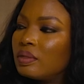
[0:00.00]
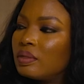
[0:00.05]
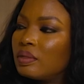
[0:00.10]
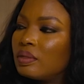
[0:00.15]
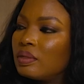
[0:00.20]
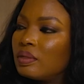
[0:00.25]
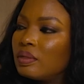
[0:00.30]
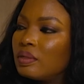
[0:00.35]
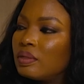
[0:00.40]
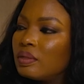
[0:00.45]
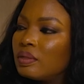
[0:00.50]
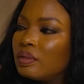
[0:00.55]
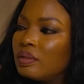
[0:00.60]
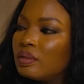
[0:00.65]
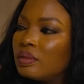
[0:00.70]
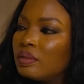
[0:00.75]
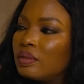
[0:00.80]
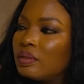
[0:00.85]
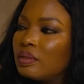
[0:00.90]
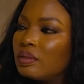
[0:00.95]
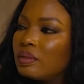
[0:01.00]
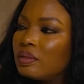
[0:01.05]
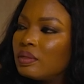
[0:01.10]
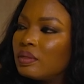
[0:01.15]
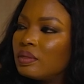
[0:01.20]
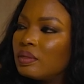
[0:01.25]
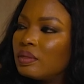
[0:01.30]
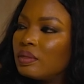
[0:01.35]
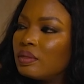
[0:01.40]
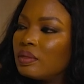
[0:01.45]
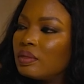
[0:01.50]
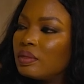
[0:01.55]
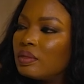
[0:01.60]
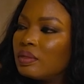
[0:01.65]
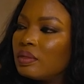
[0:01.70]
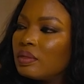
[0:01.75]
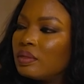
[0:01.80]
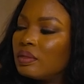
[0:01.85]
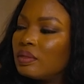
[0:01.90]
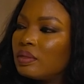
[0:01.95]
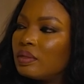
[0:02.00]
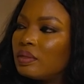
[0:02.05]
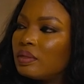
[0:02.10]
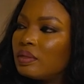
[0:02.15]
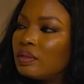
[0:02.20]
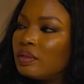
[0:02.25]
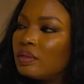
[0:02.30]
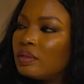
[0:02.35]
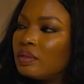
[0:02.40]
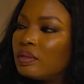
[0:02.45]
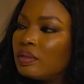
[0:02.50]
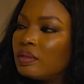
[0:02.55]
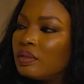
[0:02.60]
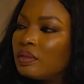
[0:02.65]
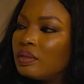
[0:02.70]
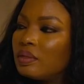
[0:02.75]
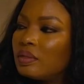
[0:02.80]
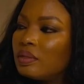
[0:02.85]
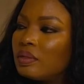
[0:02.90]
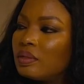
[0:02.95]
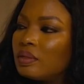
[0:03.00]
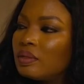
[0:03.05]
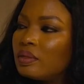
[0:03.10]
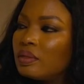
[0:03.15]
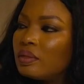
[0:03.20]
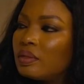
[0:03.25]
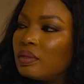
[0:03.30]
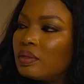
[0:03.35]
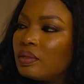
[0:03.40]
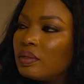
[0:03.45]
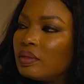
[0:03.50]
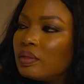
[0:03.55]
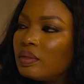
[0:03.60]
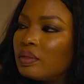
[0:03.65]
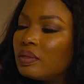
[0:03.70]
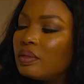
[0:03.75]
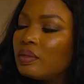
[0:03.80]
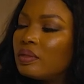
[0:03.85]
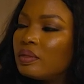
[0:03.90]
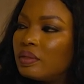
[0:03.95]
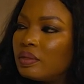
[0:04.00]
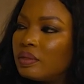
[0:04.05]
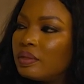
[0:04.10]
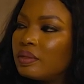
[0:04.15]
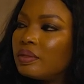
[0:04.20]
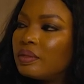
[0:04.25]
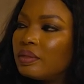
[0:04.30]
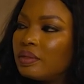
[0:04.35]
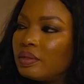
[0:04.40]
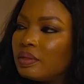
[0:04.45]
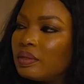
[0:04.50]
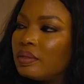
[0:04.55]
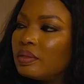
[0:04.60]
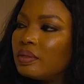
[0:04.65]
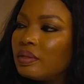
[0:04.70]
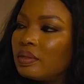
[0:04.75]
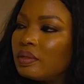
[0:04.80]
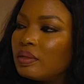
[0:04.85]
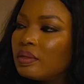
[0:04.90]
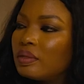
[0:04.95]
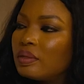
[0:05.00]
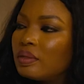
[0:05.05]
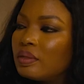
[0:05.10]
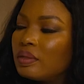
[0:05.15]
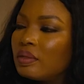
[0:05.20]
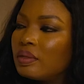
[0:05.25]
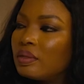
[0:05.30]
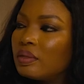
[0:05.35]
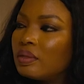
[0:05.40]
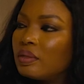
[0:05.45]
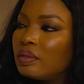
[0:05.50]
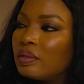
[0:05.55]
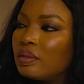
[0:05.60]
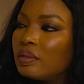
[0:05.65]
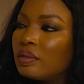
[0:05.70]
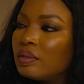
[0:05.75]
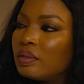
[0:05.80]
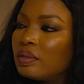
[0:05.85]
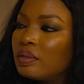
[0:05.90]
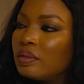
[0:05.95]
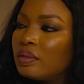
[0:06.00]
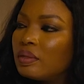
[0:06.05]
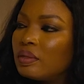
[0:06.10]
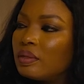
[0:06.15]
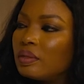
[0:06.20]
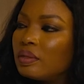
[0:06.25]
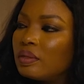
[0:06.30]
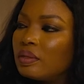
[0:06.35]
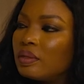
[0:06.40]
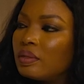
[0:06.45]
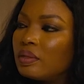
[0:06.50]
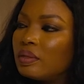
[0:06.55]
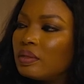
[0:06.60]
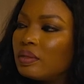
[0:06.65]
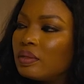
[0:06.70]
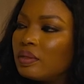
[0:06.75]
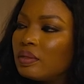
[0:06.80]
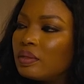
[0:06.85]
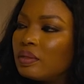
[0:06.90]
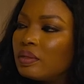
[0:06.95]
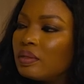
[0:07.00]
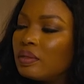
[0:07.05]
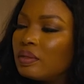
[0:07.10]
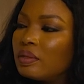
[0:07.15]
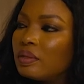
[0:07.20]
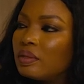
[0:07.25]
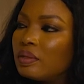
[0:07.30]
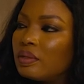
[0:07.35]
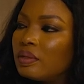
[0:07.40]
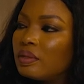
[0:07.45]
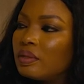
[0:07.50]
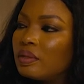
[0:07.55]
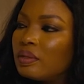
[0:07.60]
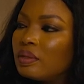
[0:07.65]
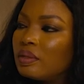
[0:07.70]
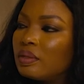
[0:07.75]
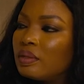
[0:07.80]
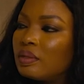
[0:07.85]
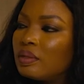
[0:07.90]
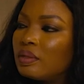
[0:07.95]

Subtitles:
[no speech]